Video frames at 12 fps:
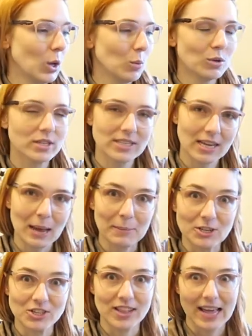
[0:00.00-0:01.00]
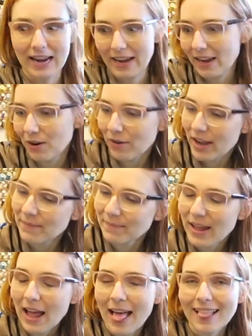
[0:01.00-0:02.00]
we'll see how much of that I get
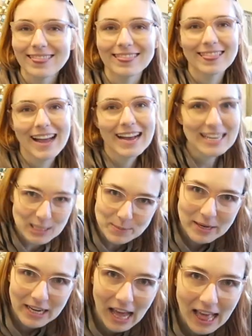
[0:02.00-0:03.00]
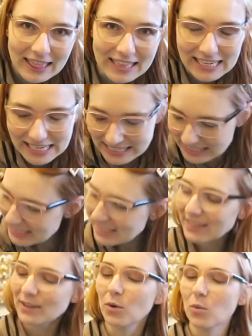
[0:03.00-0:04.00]
read. Last but not least,
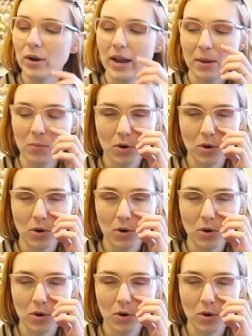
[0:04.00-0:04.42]
when I'm